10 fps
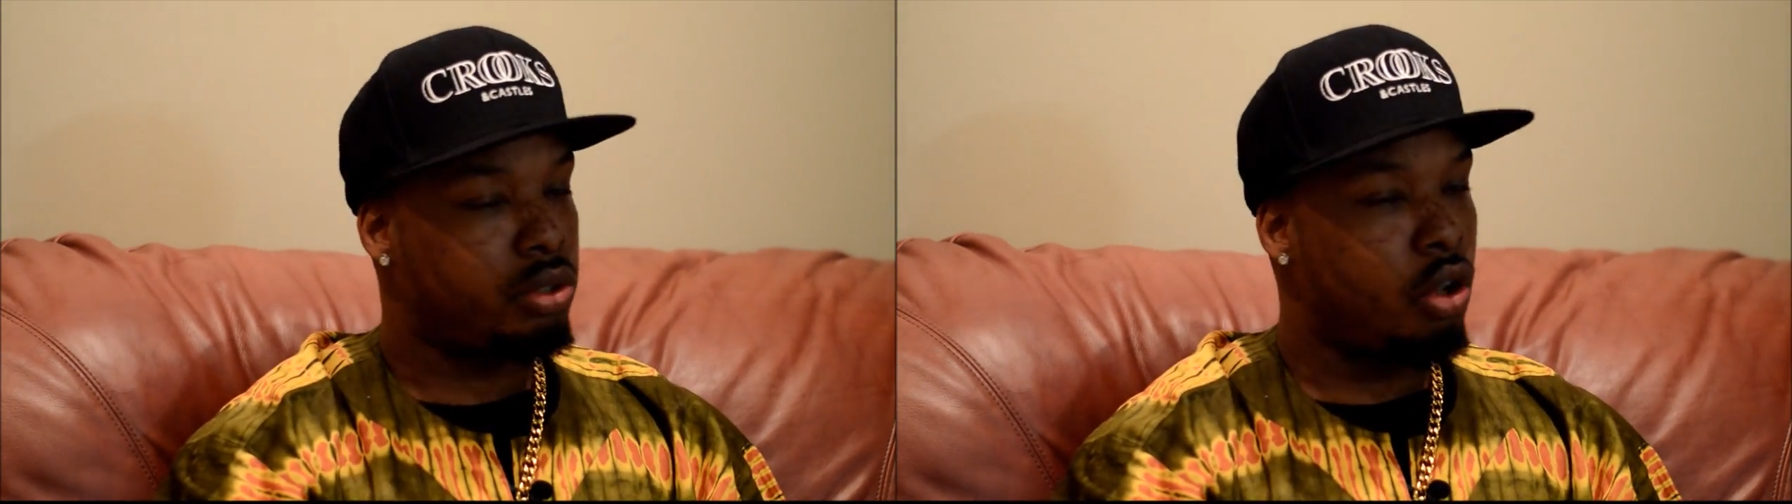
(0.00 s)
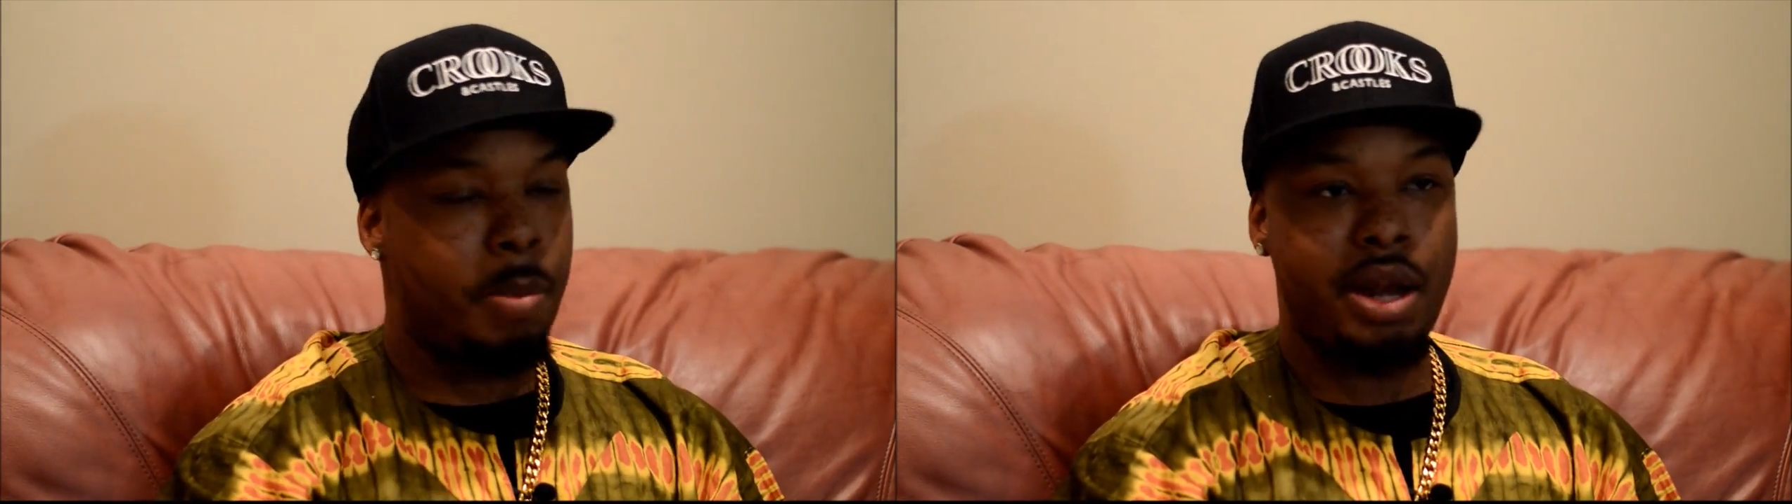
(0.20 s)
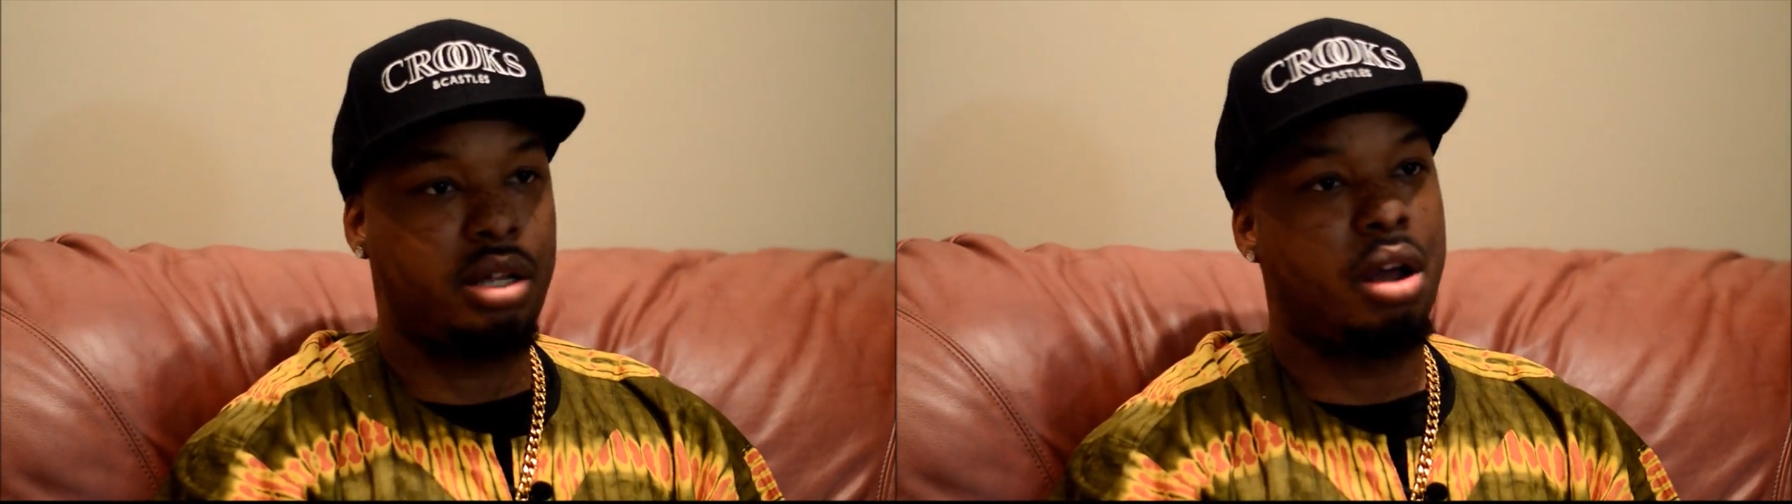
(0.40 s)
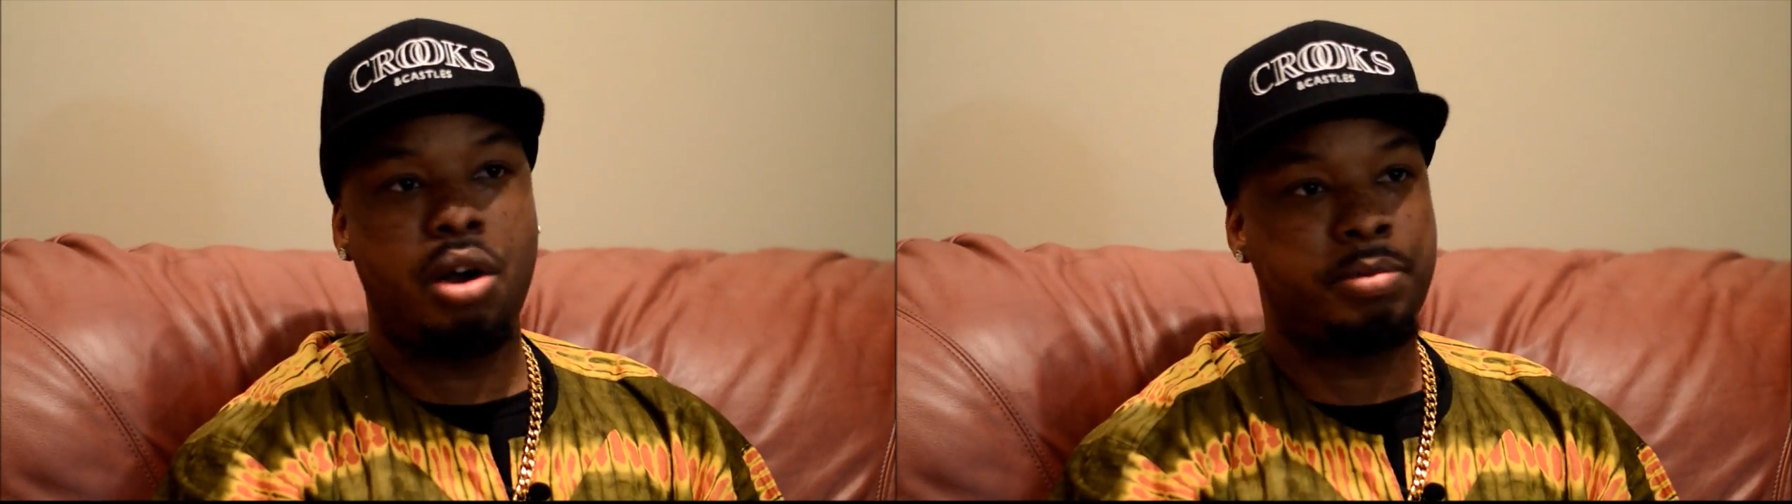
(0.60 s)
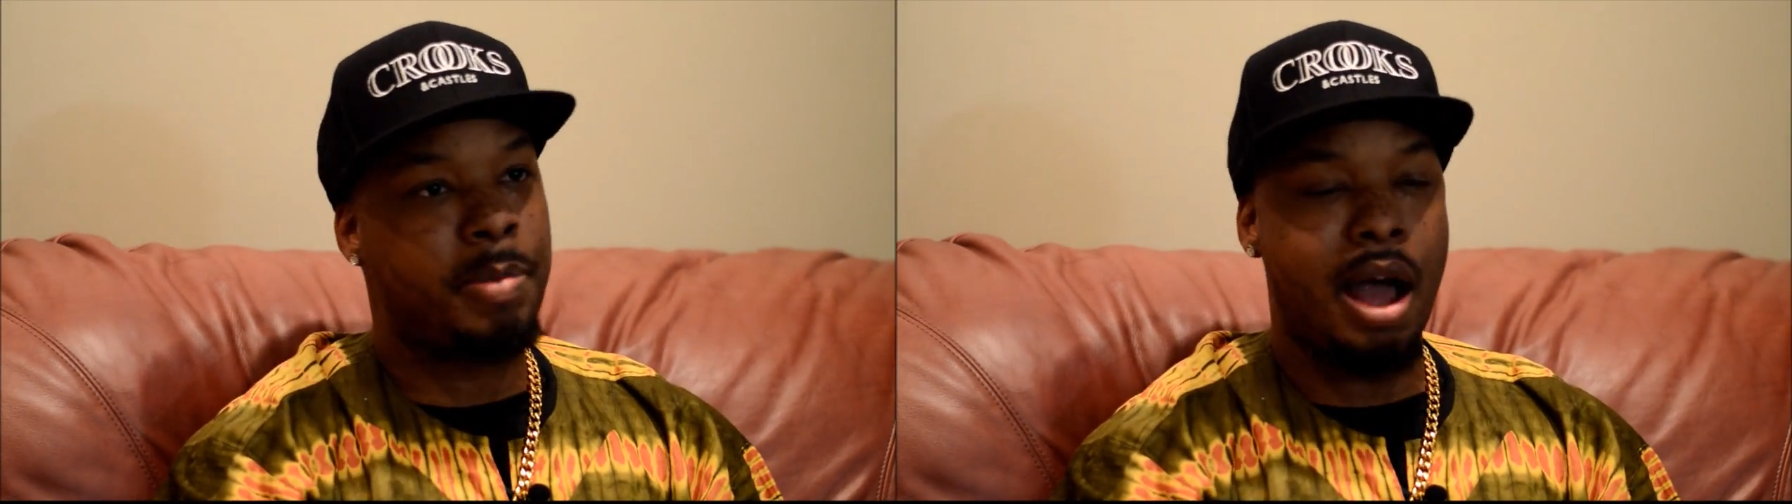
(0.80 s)
Nobody
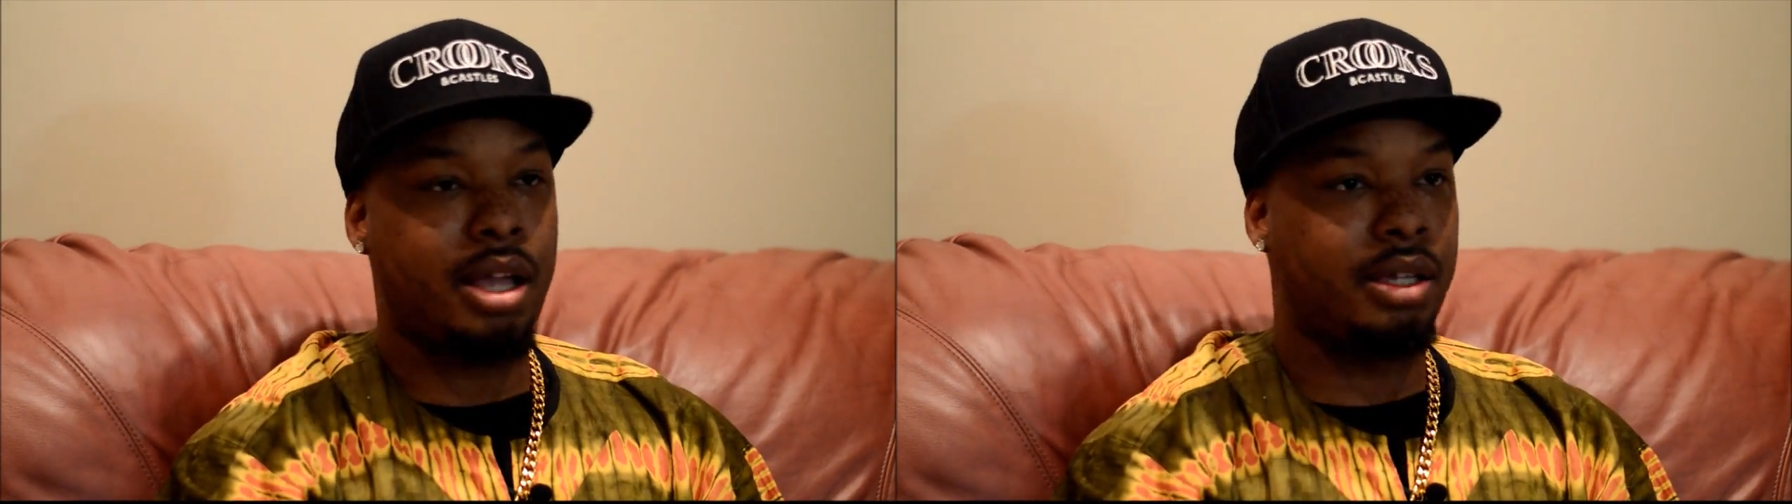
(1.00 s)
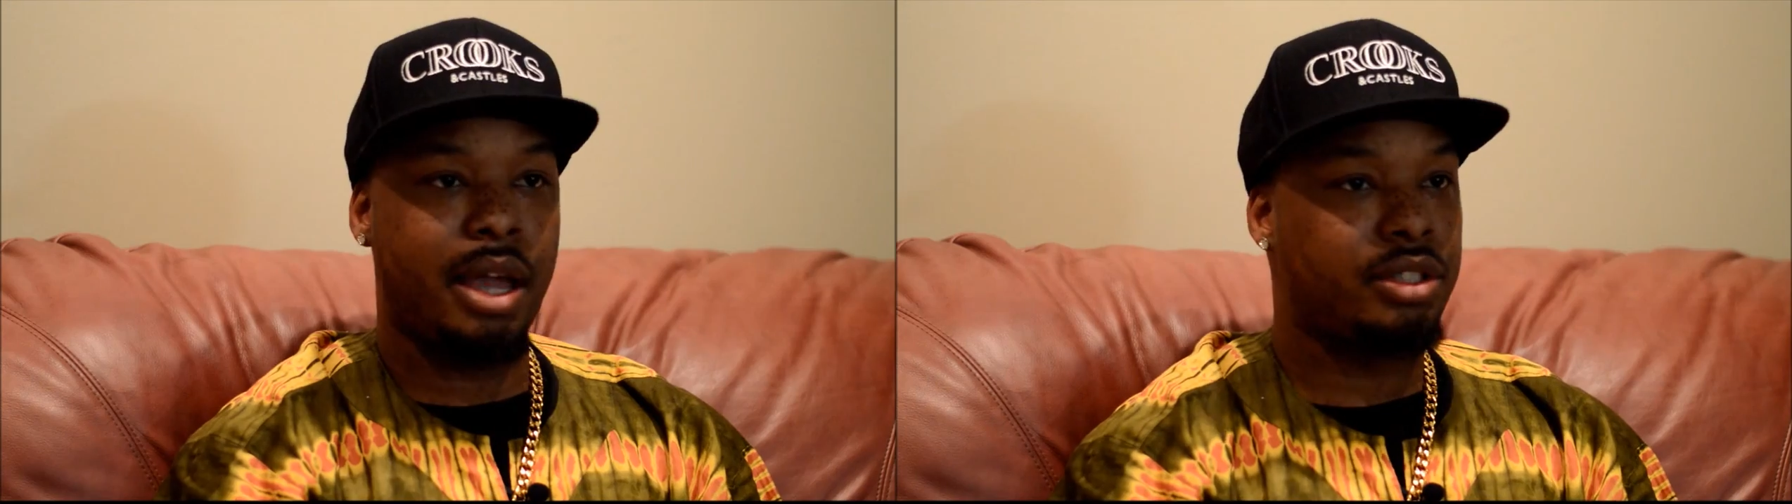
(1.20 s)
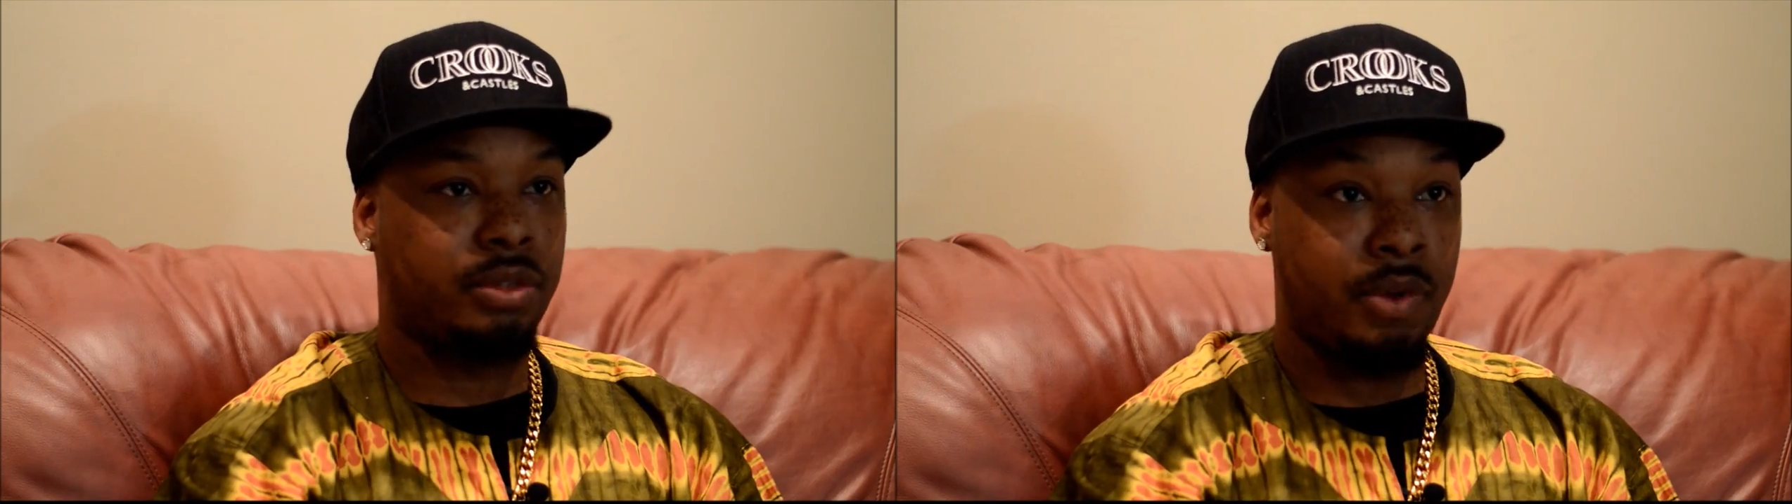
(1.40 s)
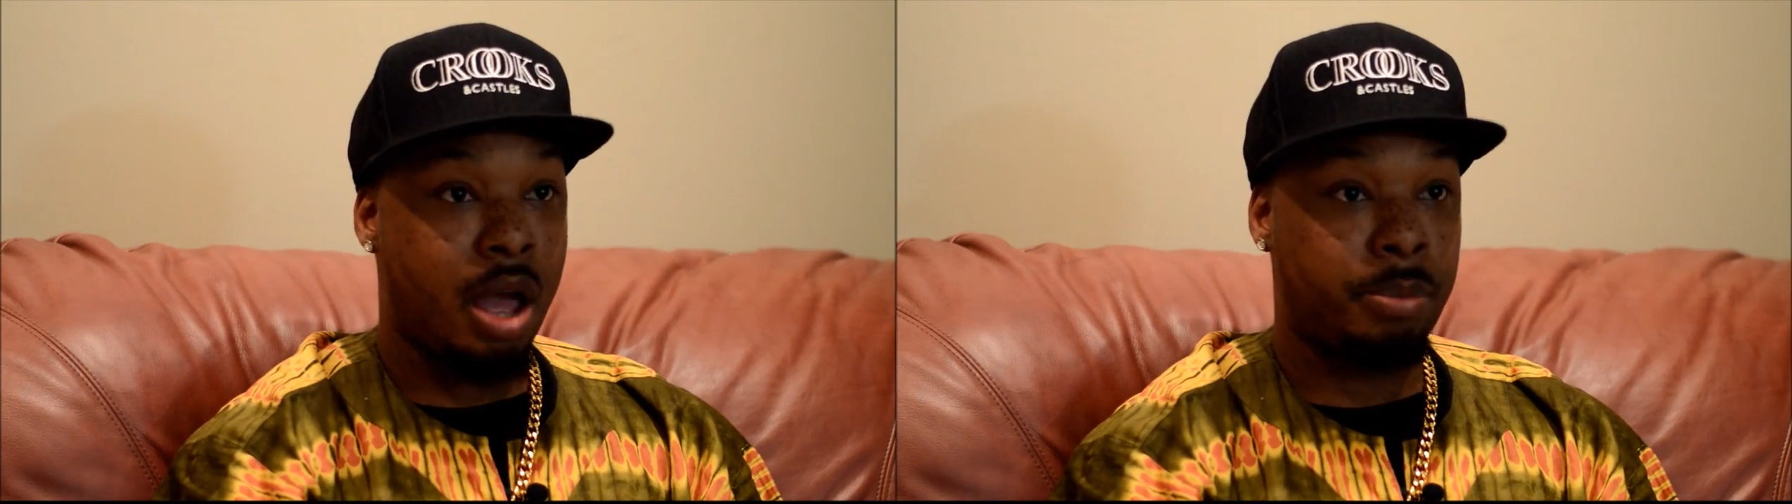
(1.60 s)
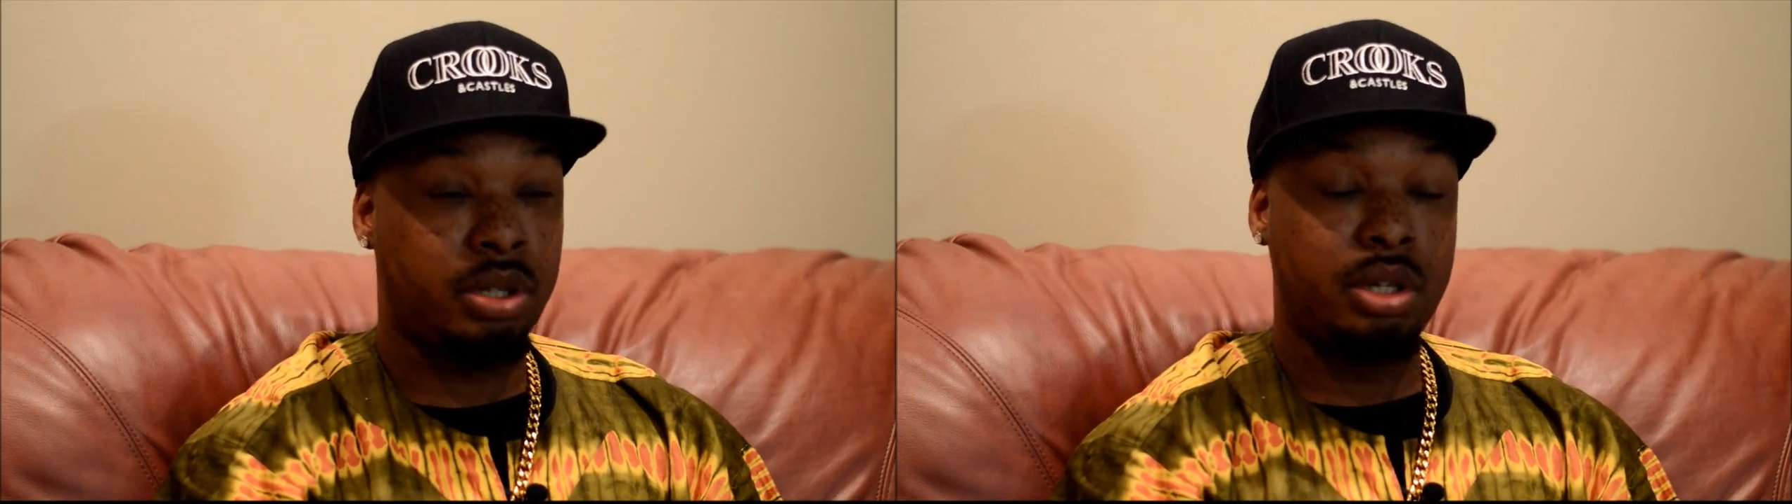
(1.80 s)
called Pac a gangster rapper.